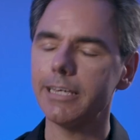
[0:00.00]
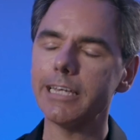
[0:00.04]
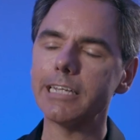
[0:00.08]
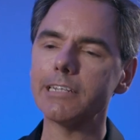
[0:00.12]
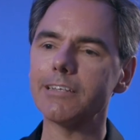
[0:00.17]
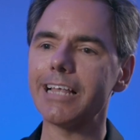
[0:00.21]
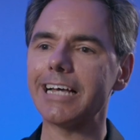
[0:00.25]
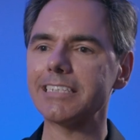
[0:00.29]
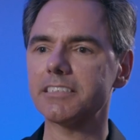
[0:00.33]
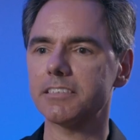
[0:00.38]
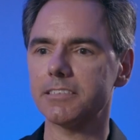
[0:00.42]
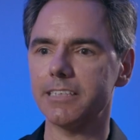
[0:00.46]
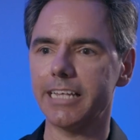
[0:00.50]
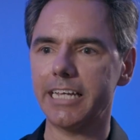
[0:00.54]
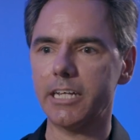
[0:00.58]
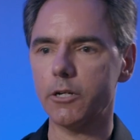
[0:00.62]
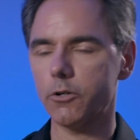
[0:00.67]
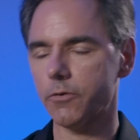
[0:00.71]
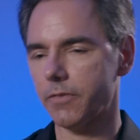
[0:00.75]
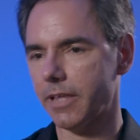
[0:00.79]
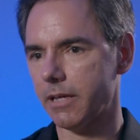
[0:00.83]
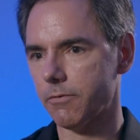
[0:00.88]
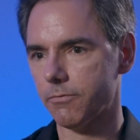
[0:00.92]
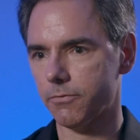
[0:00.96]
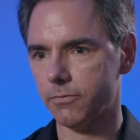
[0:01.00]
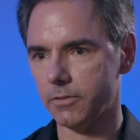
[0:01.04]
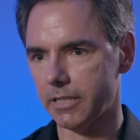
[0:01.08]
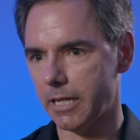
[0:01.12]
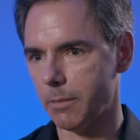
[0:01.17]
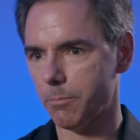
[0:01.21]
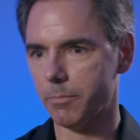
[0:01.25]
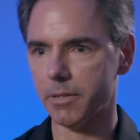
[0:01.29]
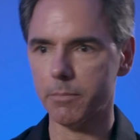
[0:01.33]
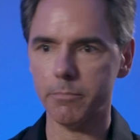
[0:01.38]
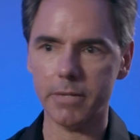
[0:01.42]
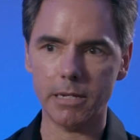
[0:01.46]
Unless later they
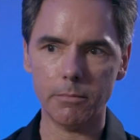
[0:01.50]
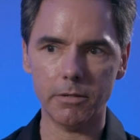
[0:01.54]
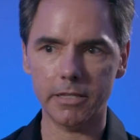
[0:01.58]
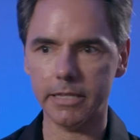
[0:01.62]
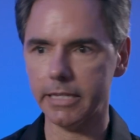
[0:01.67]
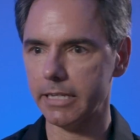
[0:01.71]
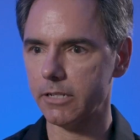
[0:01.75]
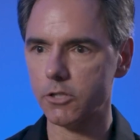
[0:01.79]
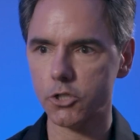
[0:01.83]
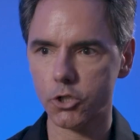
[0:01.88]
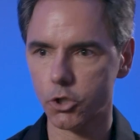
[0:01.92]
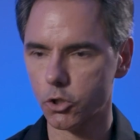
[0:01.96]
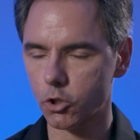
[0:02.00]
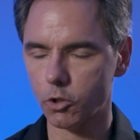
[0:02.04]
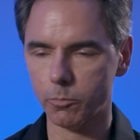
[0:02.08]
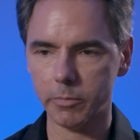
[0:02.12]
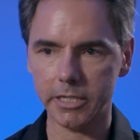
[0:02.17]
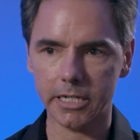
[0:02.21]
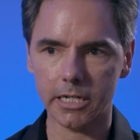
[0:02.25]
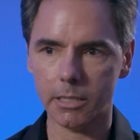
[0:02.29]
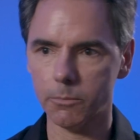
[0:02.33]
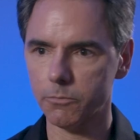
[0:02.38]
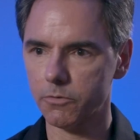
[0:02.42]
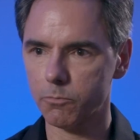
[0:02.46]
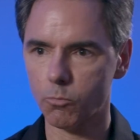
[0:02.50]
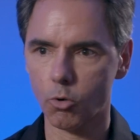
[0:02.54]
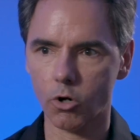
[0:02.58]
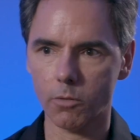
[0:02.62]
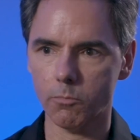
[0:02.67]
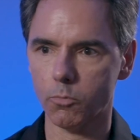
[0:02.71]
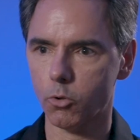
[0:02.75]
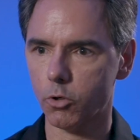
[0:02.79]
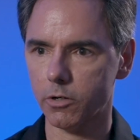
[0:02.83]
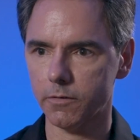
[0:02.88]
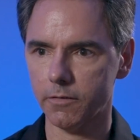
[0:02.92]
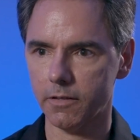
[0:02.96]
flip and maybe the internal becomes more
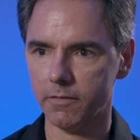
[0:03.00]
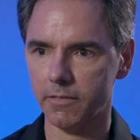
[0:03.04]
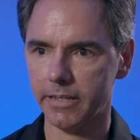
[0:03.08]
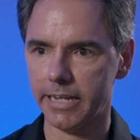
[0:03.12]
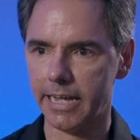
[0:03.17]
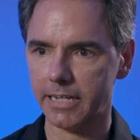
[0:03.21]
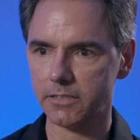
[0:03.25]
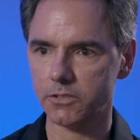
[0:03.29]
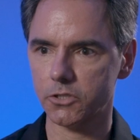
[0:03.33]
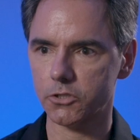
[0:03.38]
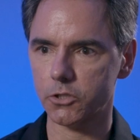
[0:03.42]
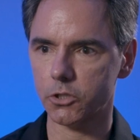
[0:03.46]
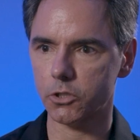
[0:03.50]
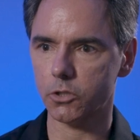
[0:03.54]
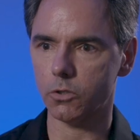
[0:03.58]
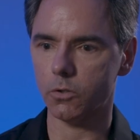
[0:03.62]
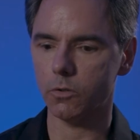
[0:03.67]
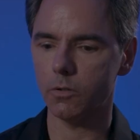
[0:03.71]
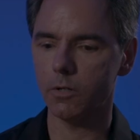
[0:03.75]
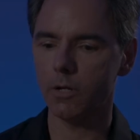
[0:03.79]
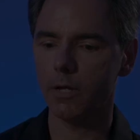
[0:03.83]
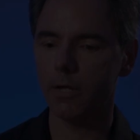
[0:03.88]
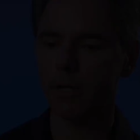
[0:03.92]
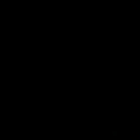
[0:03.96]
important than the external.